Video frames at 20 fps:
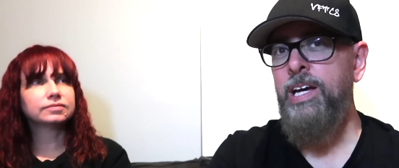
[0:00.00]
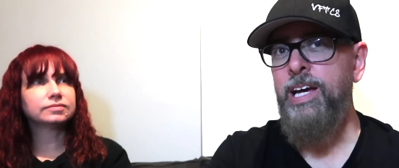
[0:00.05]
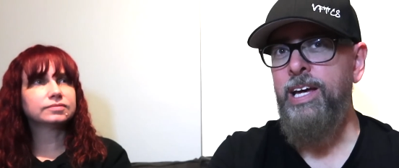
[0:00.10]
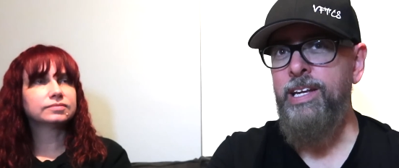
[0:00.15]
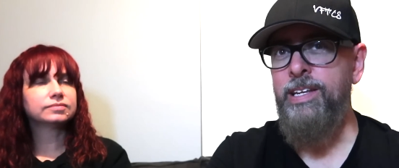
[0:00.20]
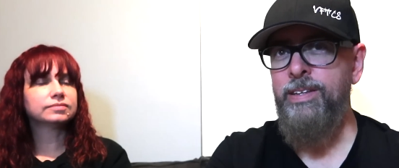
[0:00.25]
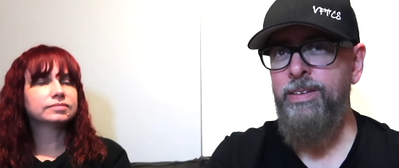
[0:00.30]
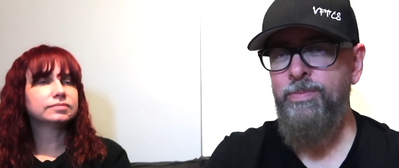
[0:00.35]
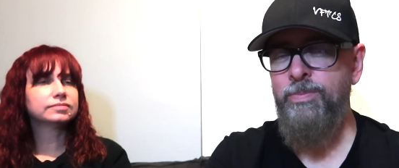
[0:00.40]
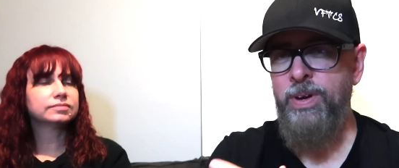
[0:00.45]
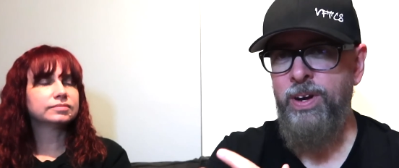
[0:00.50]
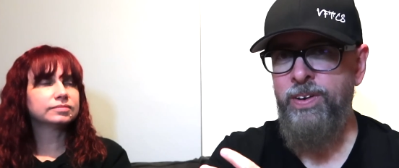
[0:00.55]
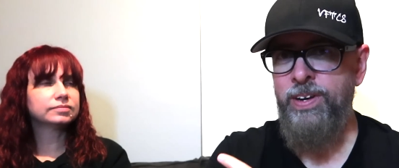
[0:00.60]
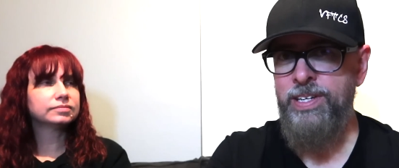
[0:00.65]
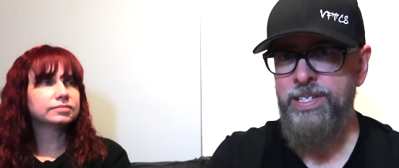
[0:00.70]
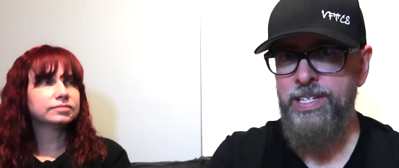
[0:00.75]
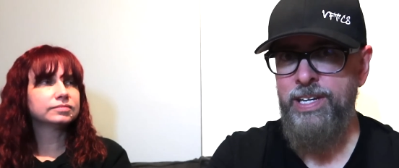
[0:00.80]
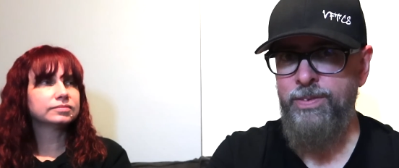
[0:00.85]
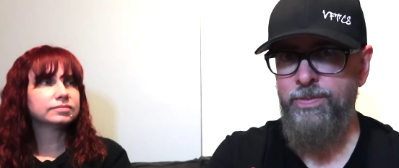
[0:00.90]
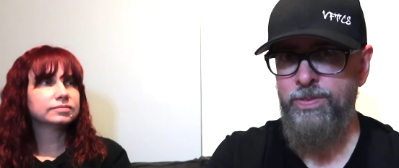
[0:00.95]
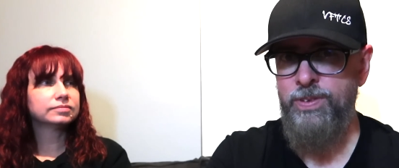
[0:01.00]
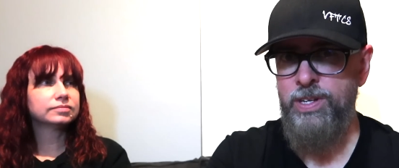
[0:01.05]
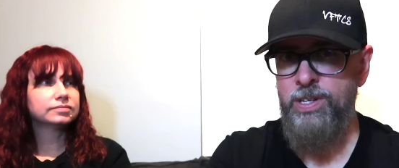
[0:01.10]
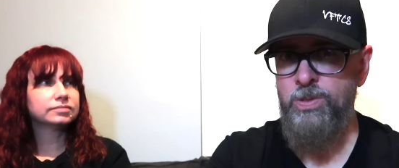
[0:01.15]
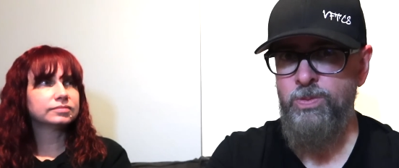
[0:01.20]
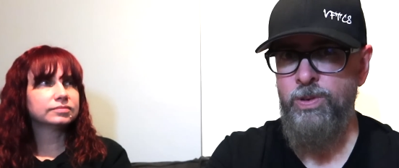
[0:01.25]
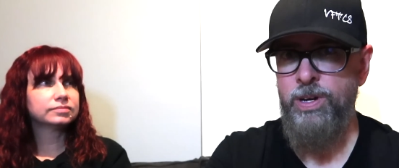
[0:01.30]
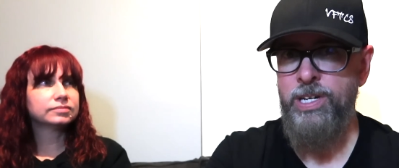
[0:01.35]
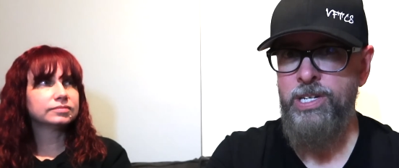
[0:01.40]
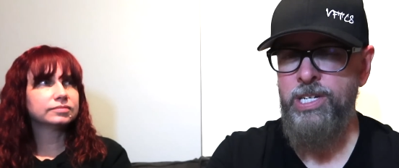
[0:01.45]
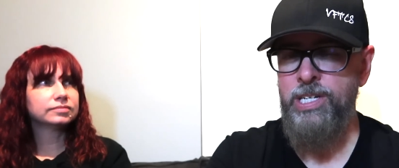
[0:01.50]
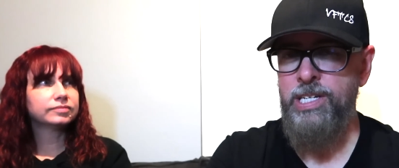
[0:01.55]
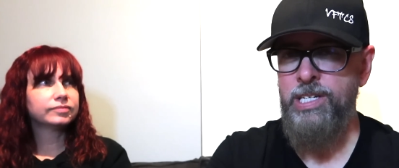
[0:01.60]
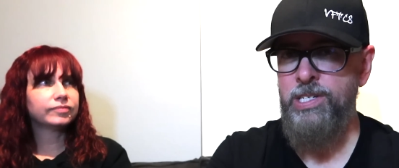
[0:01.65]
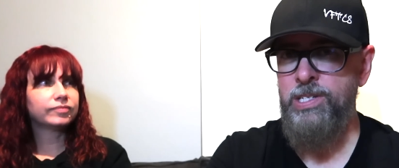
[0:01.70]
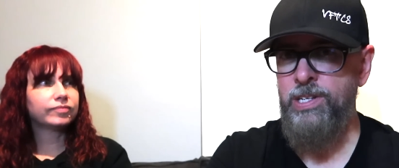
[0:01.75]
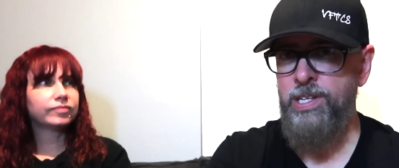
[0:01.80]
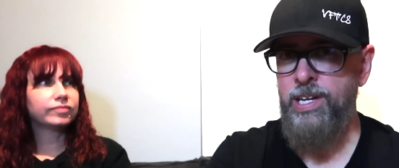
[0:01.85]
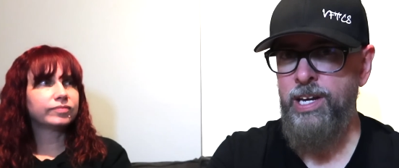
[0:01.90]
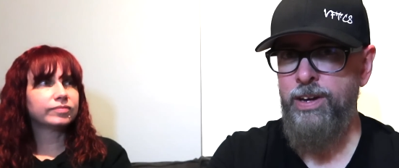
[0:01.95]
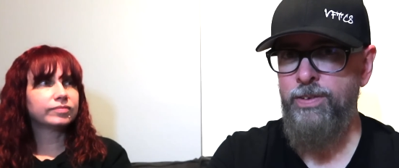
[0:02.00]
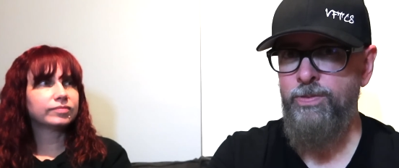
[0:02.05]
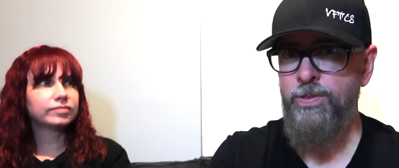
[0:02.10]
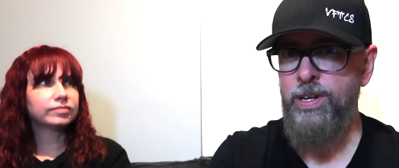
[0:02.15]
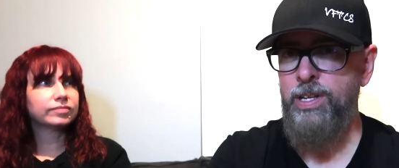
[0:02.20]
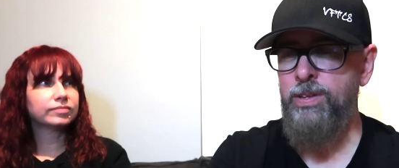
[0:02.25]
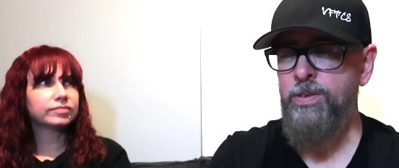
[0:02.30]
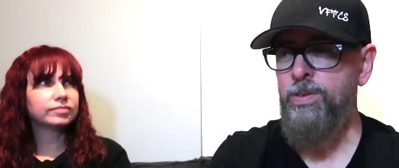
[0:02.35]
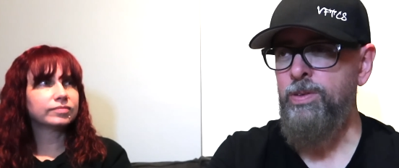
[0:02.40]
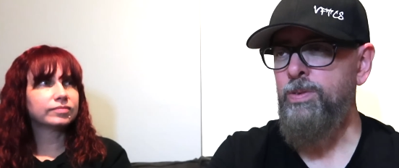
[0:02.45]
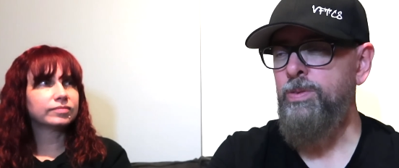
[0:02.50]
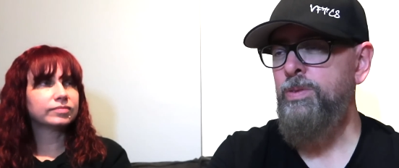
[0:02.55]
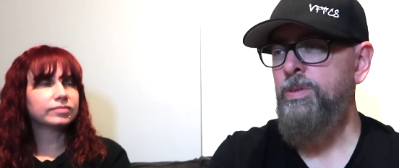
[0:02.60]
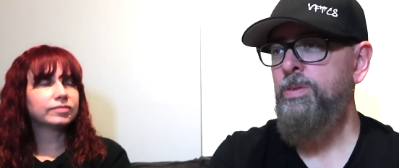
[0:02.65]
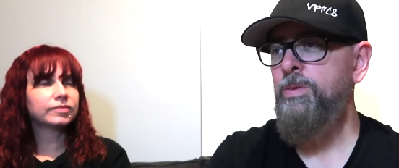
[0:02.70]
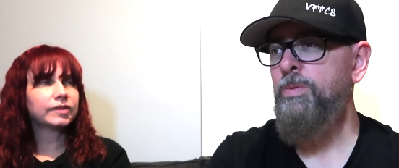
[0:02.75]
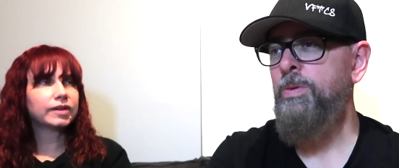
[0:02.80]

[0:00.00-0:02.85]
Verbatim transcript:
Speaker 1: and Mary is not finished watching; she's only halfway through.